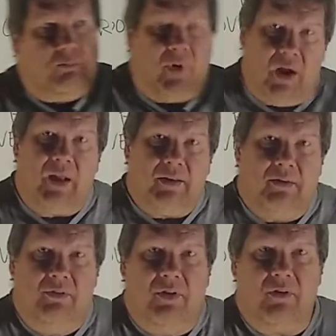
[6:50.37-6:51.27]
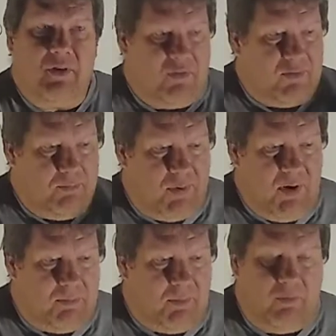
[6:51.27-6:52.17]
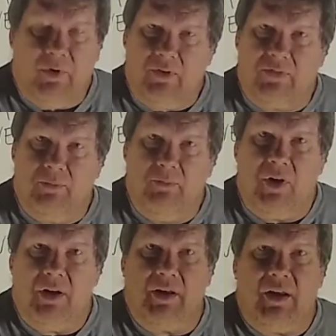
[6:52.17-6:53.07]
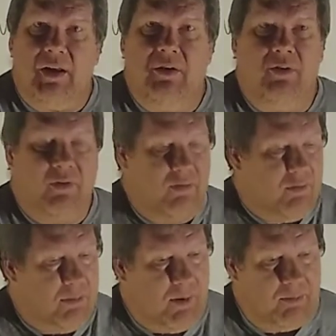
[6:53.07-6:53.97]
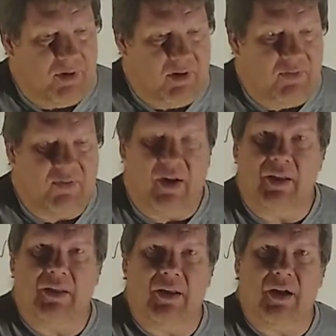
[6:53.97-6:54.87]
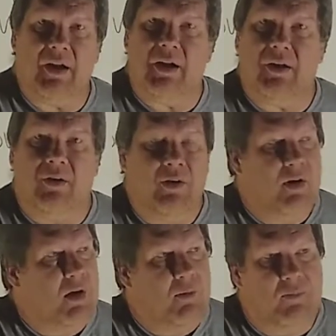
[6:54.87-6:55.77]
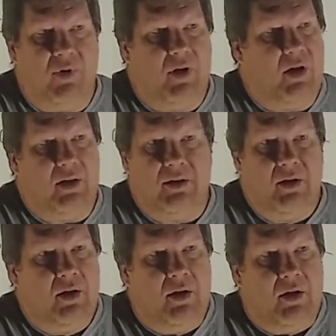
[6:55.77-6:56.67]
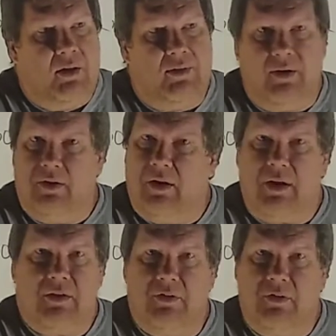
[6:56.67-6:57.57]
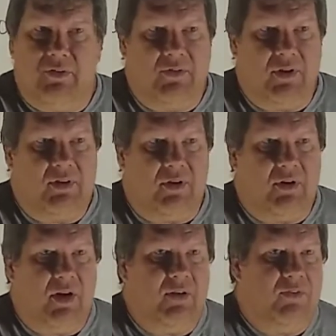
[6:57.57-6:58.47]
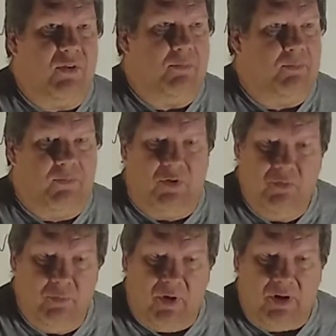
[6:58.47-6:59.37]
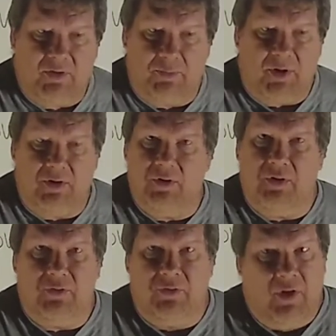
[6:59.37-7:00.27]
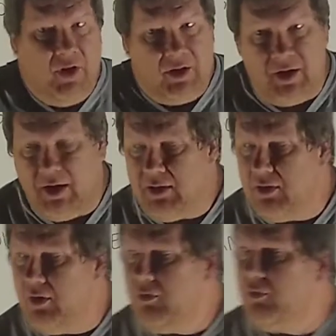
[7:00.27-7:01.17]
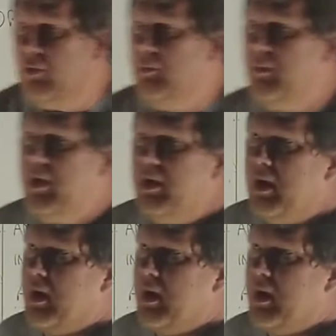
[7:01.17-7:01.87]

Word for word: But there is some people with some money on the Republican side of the aisle, but they're not going to stick their heads up too much because God knows what might